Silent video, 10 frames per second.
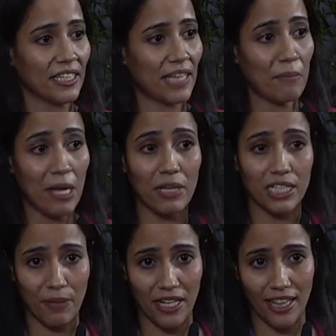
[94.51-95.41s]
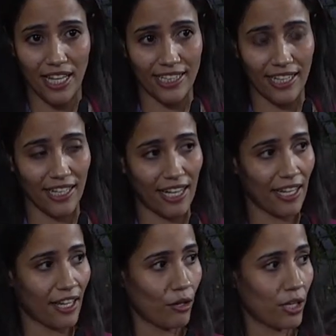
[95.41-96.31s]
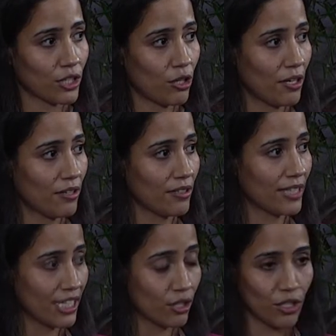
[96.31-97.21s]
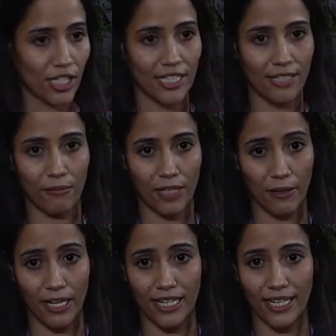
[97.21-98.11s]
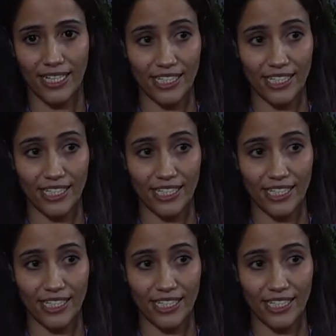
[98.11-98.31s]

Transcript: and my political experience and my technical experience.